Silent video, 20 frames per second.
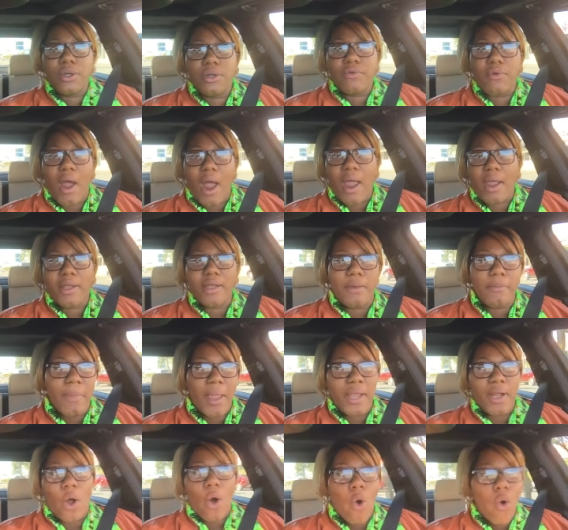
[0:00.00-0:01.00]
right? That
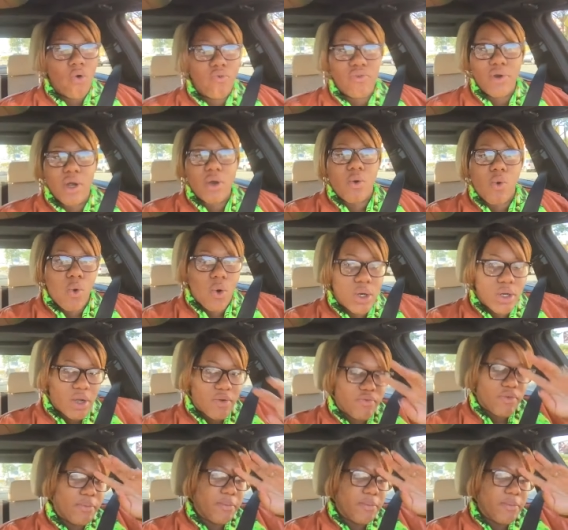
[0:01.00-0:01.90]
made over a quarter of